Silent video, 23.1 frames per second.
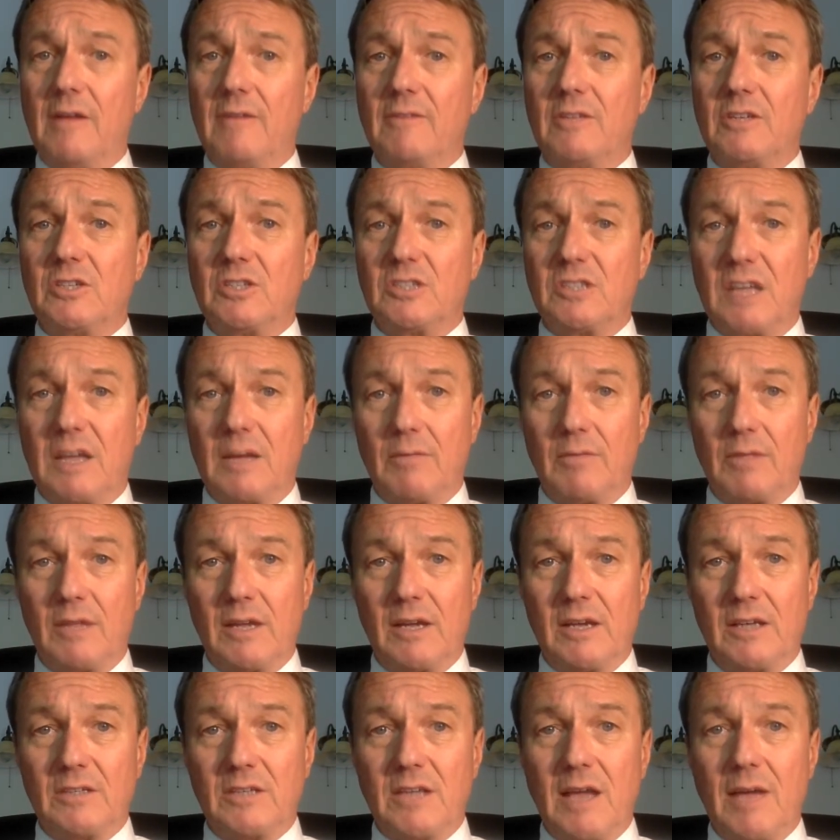The same
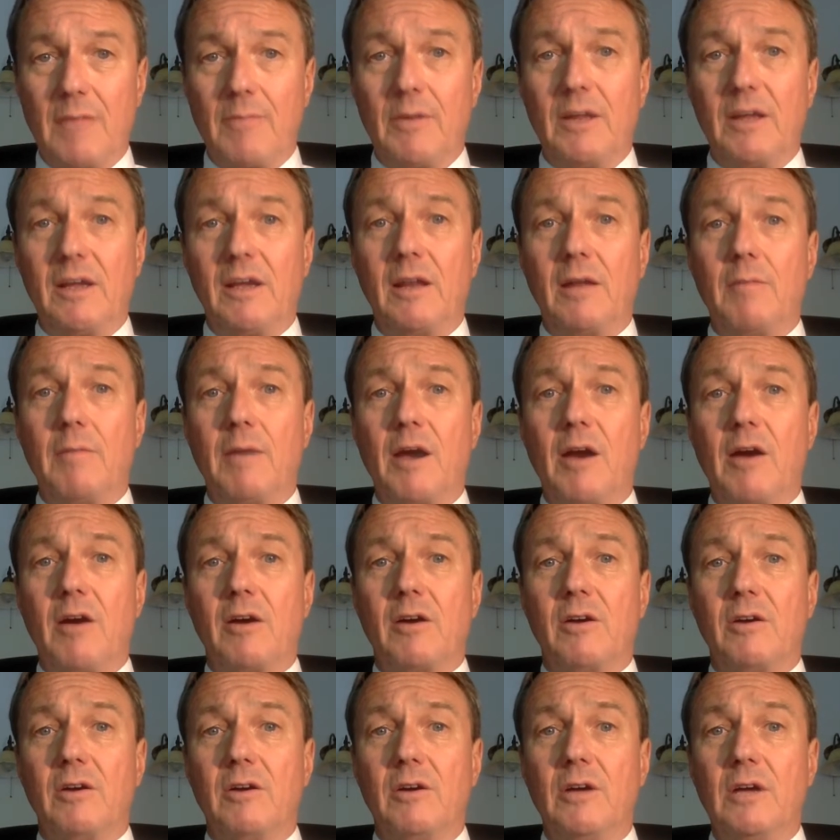thing is happening in
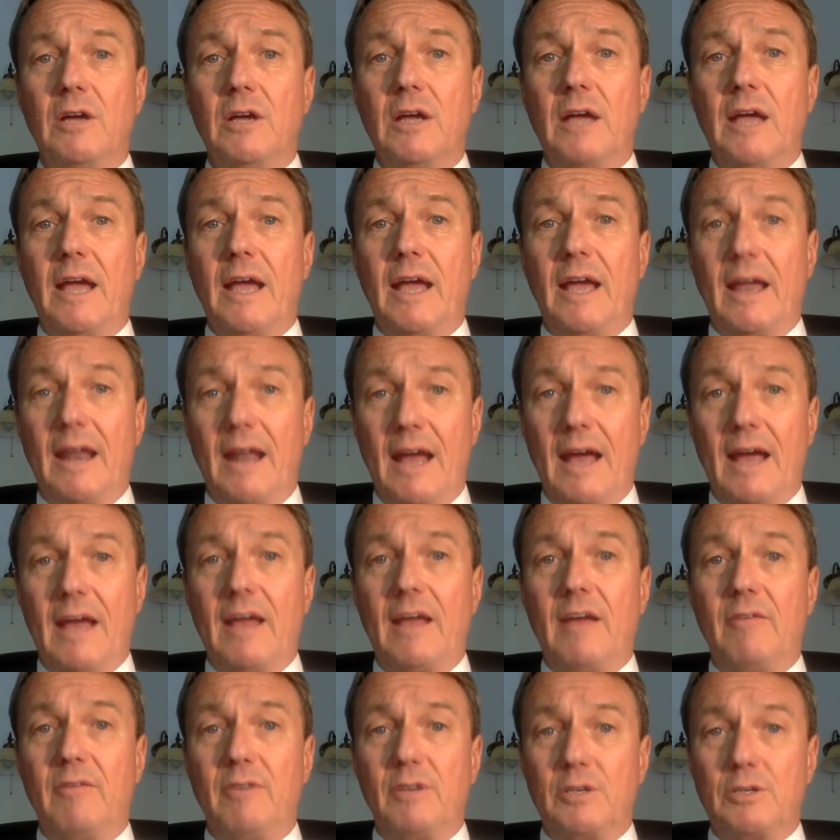America, and I
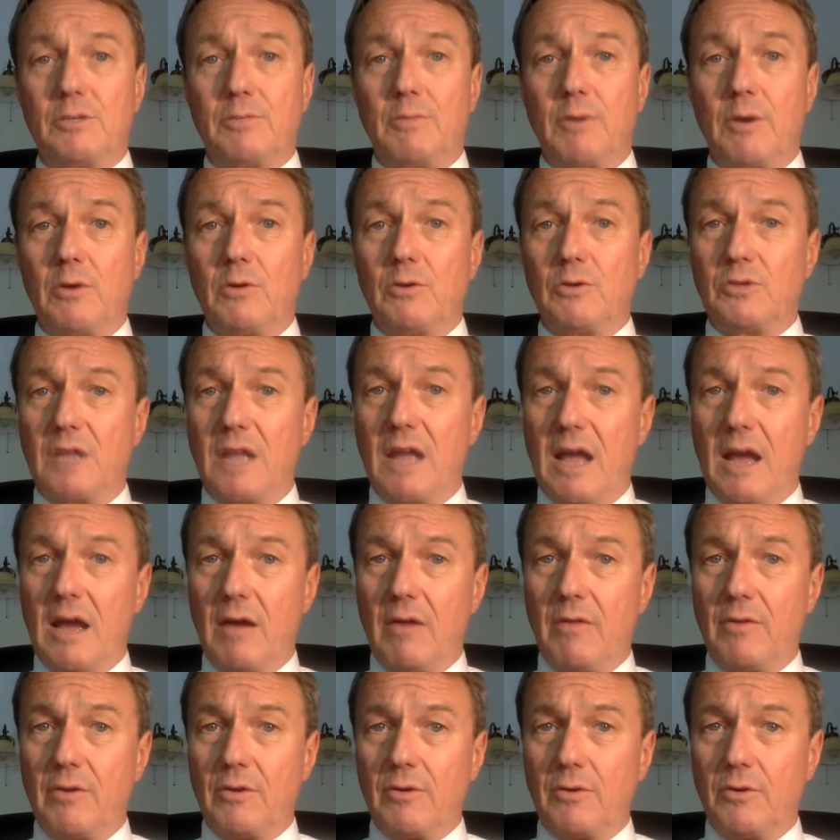have exposed how
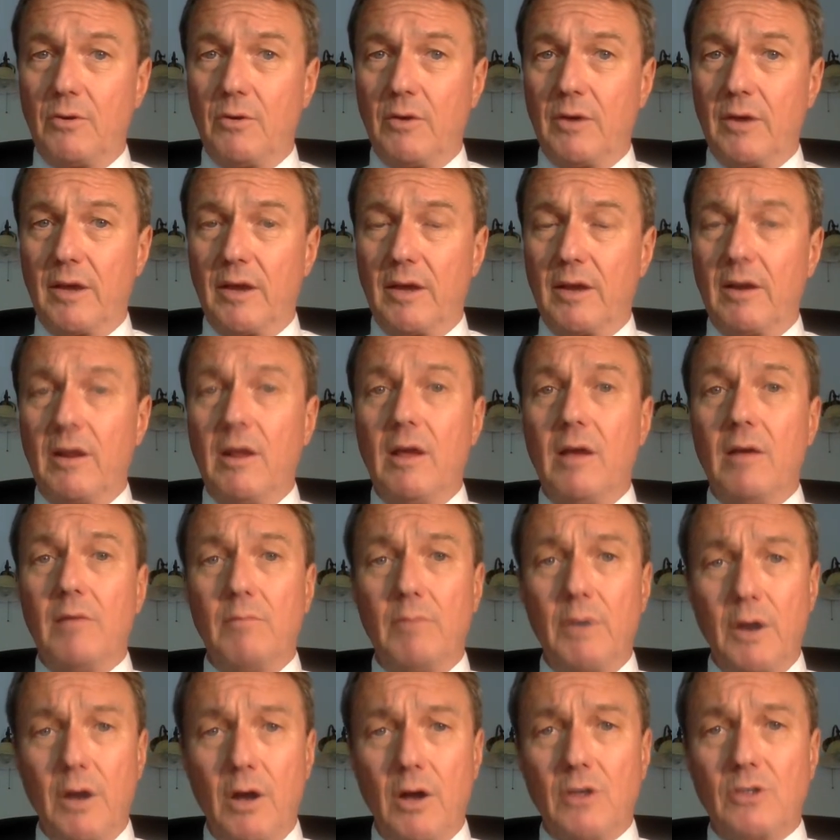they're doing it,
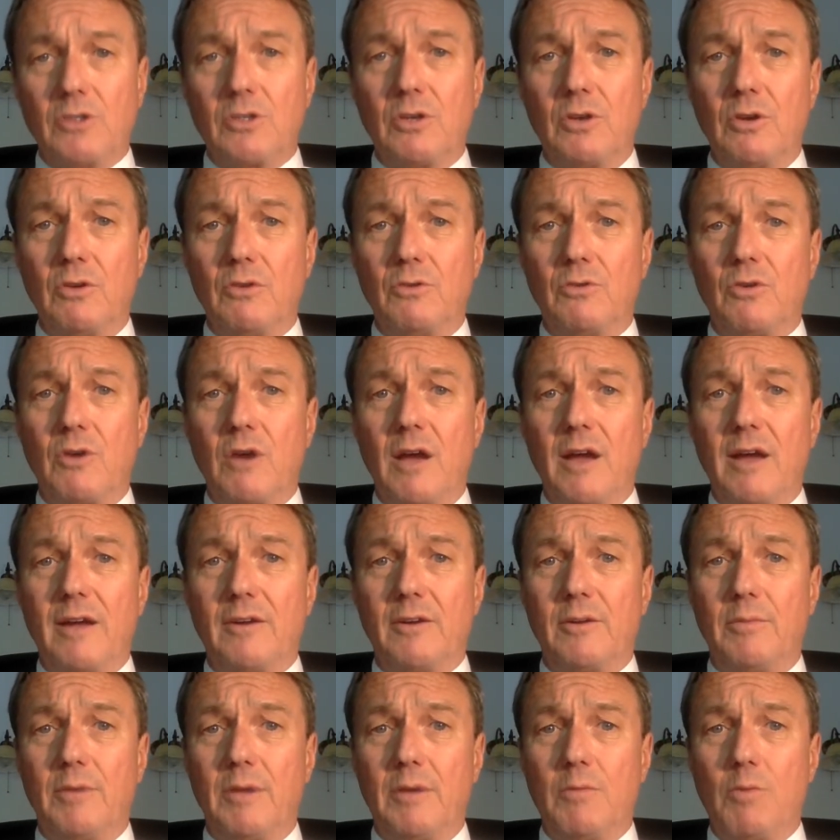but also trying
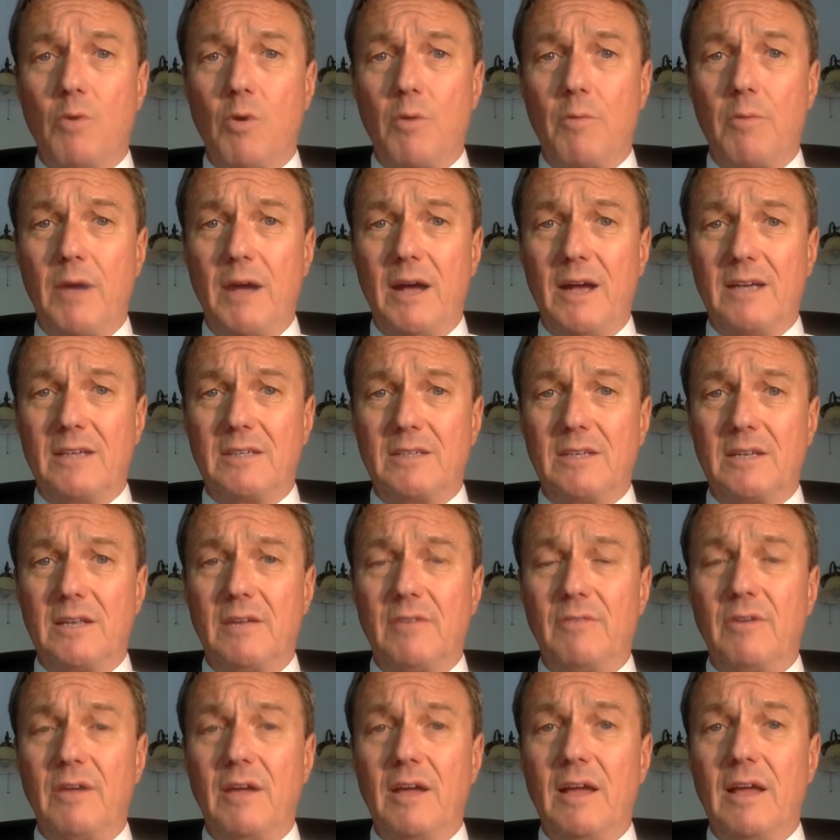to be more
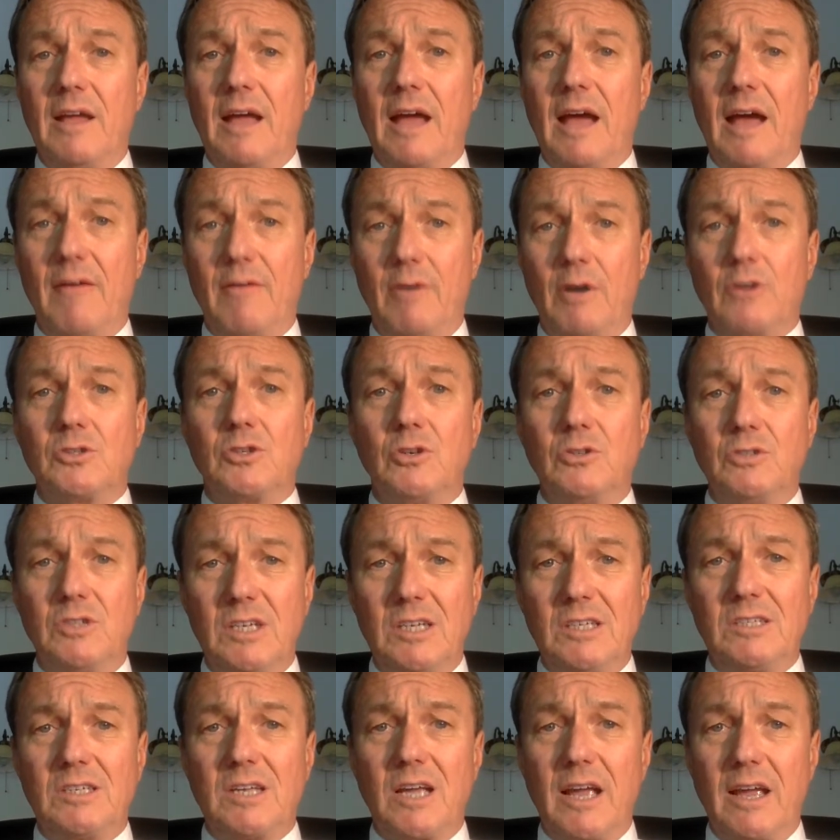positive. I've also
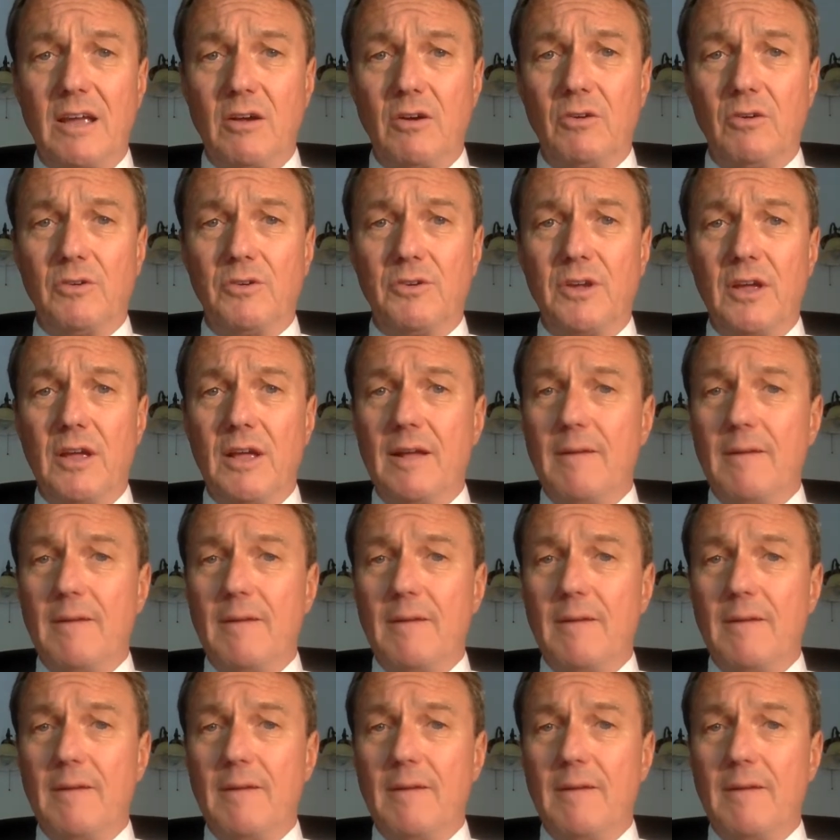detailed